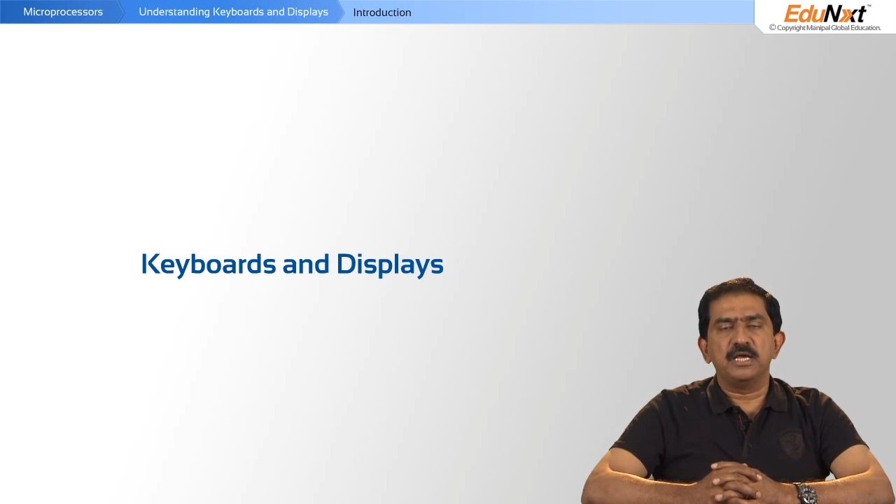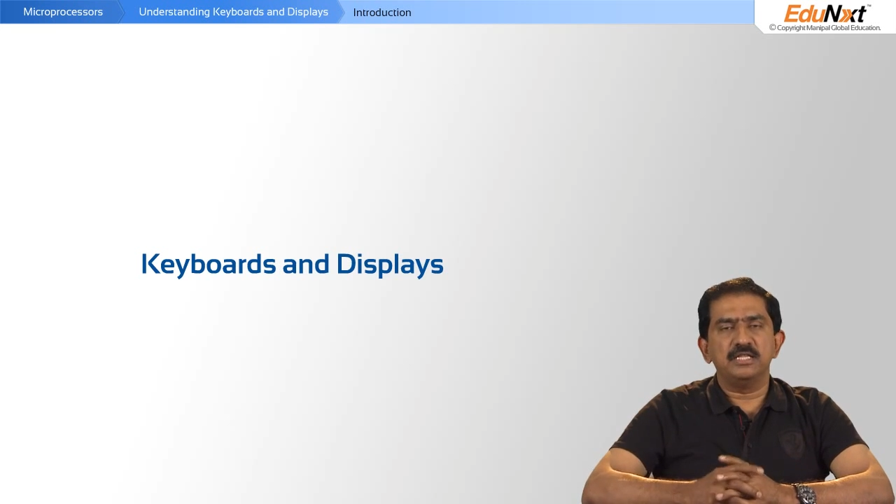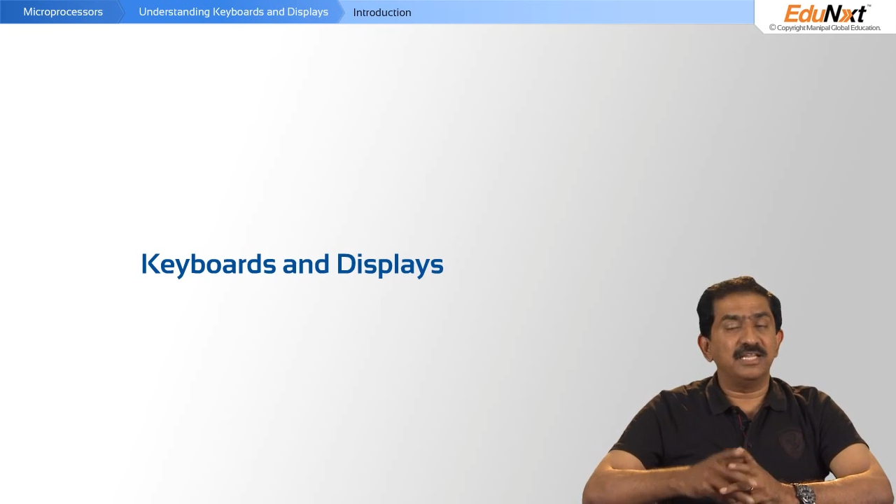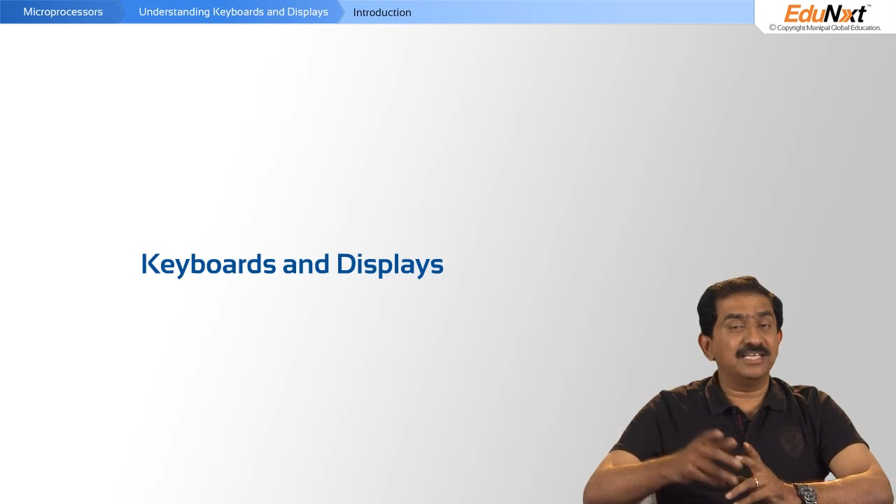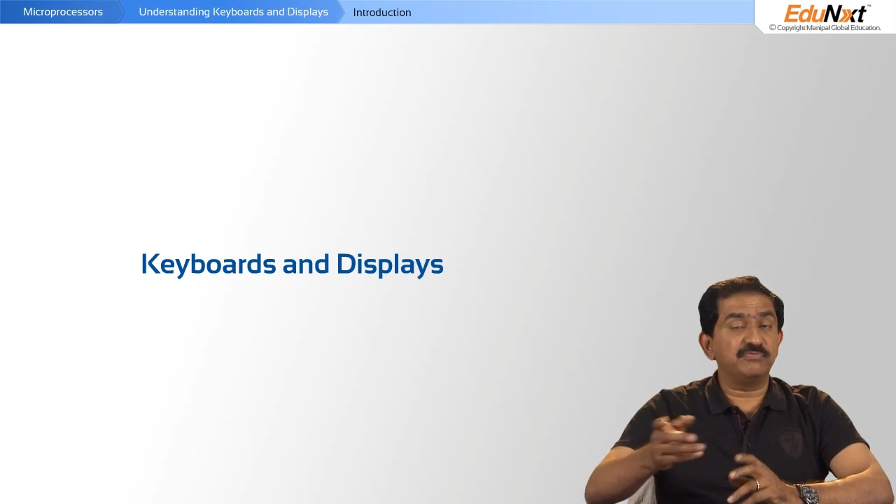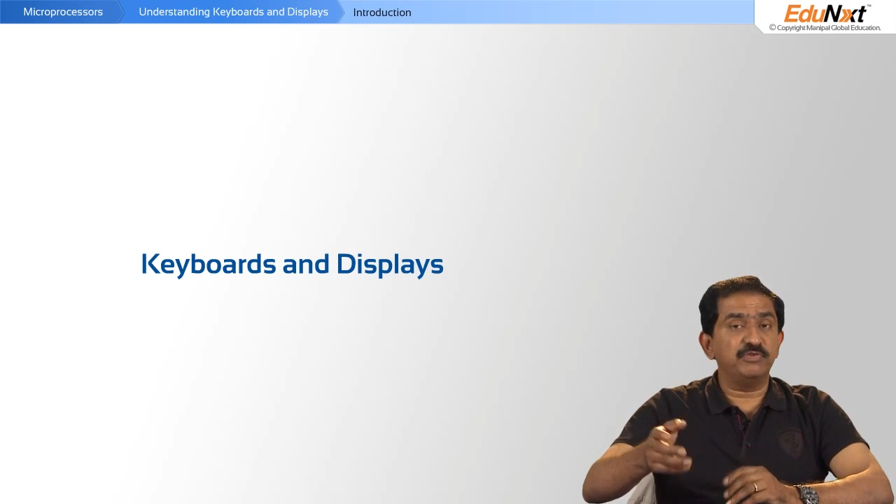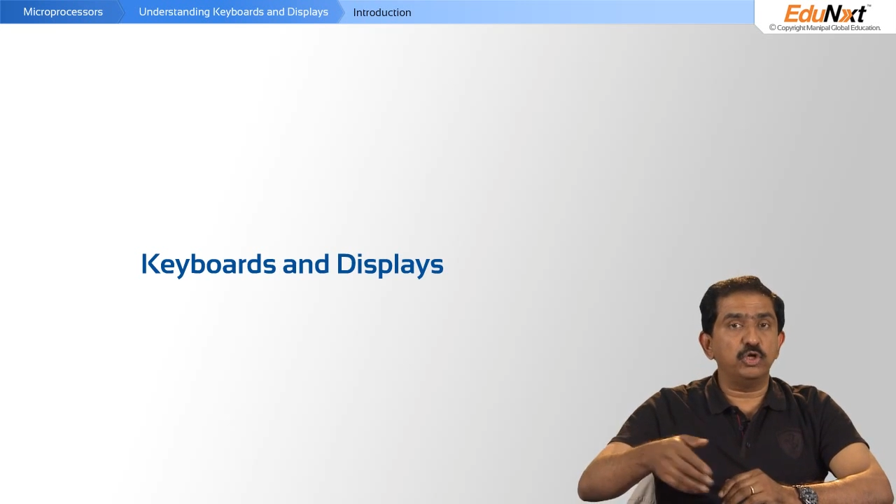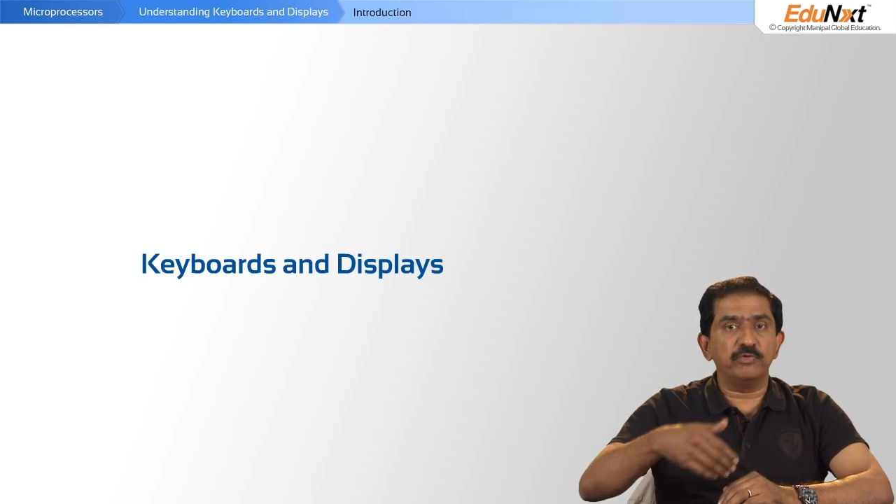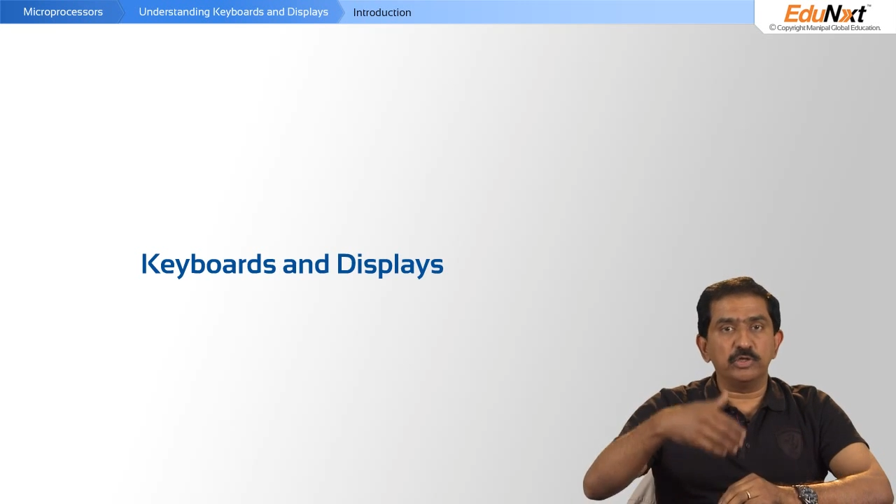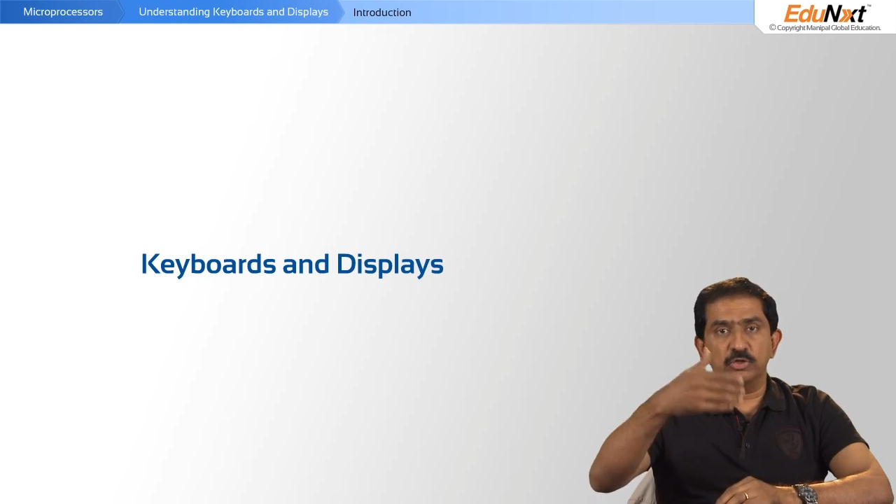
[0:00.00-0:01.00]
In the next
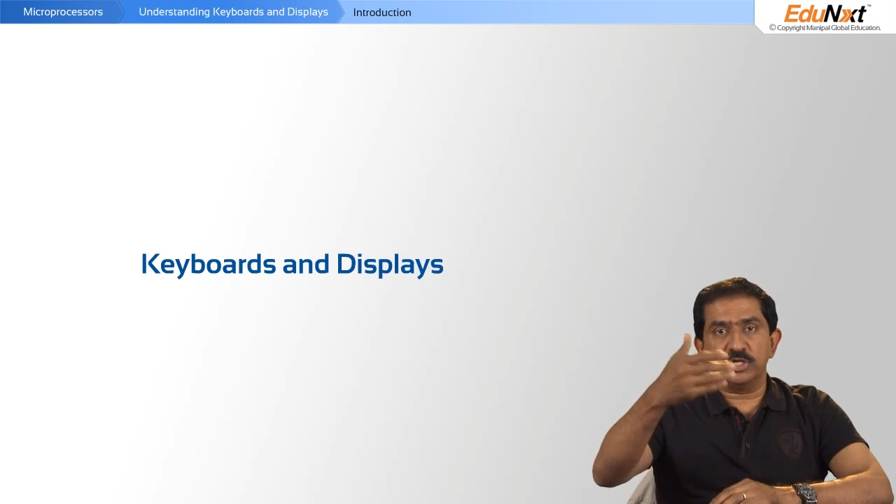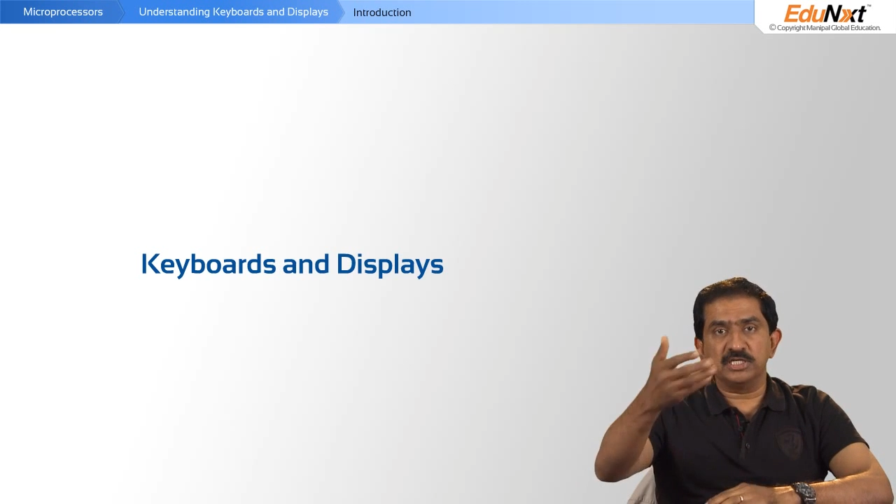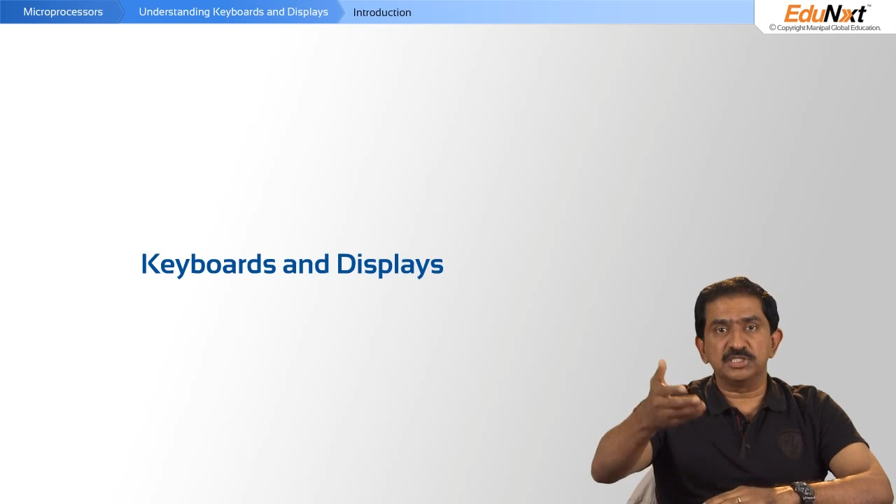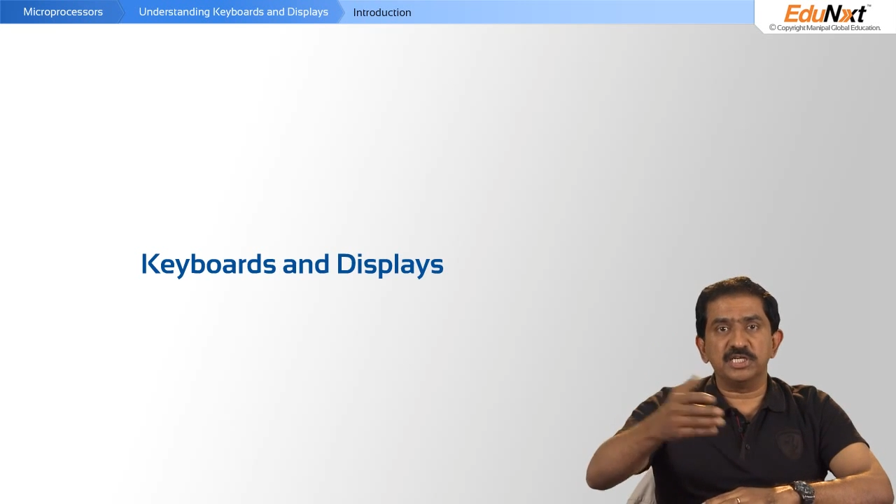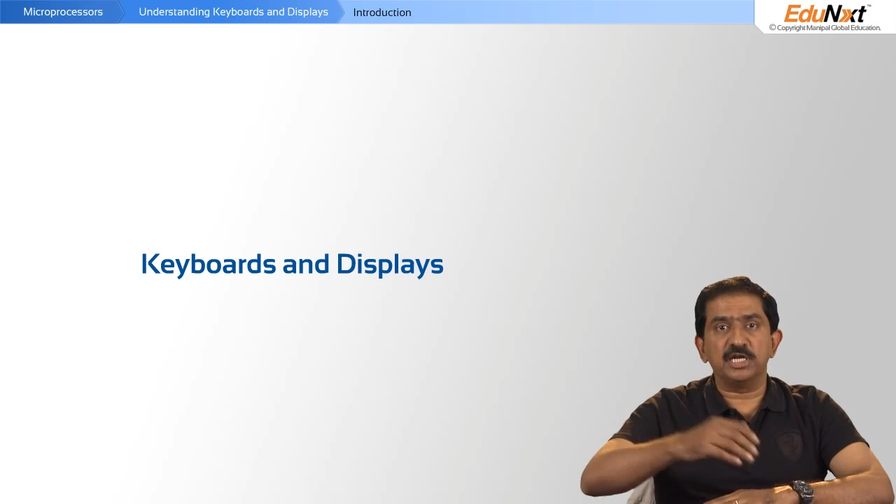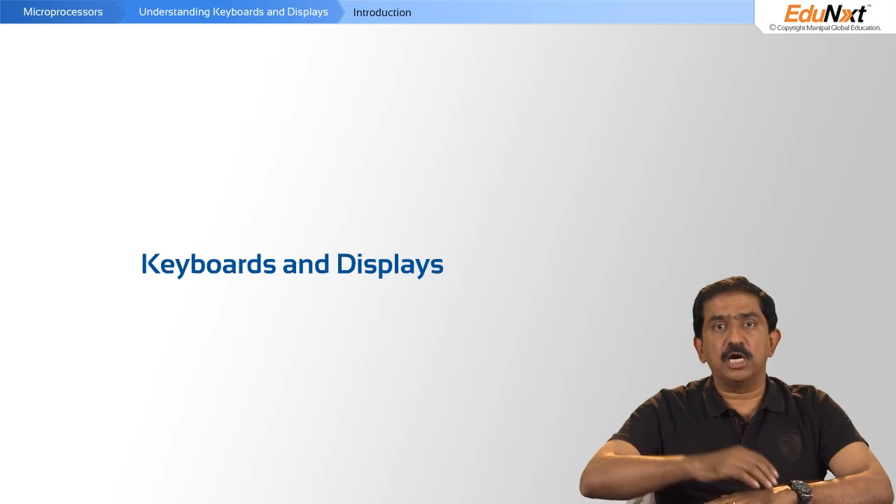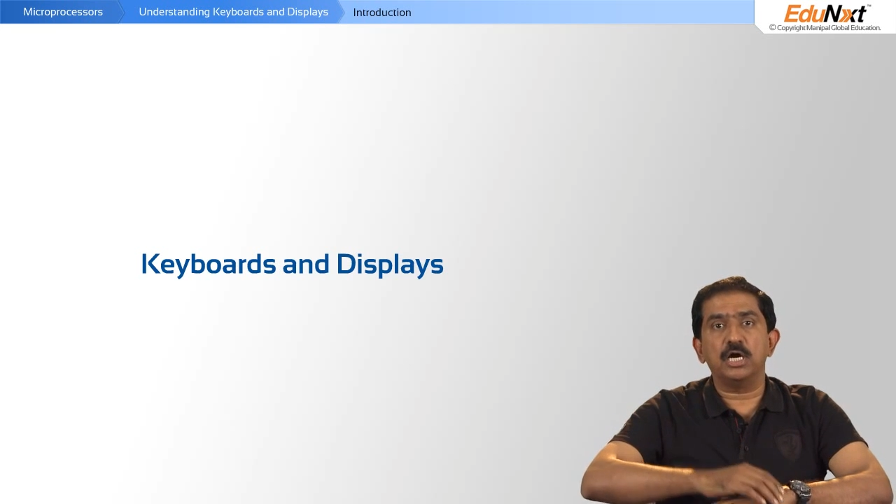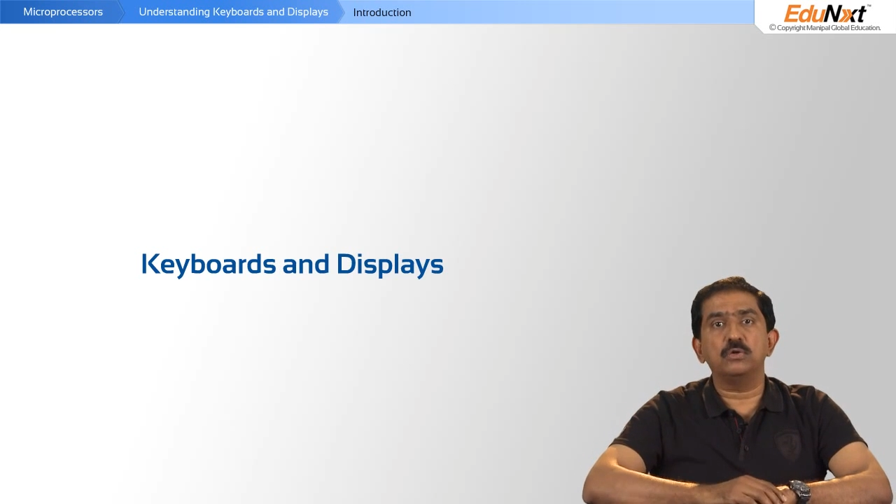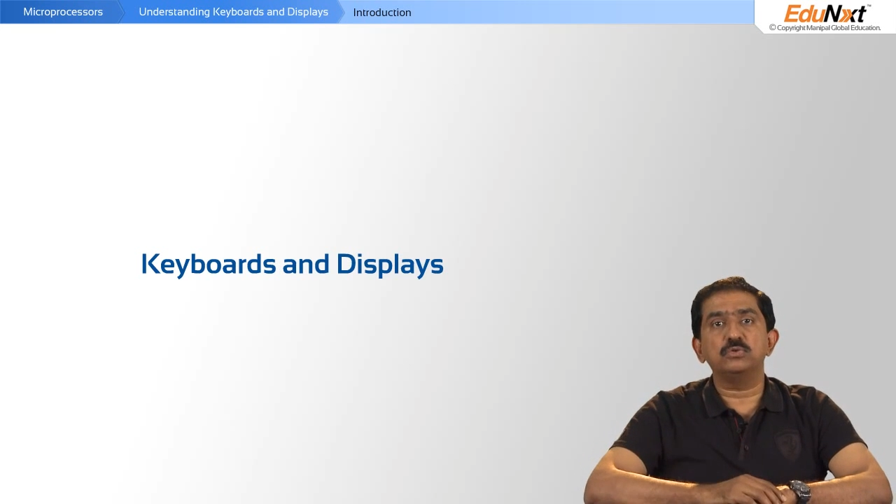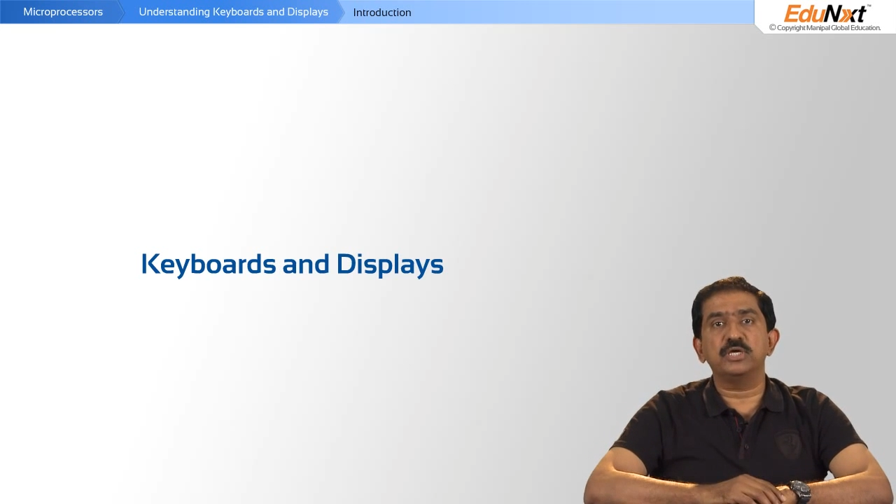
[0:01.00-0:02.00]
video, we're going to understand how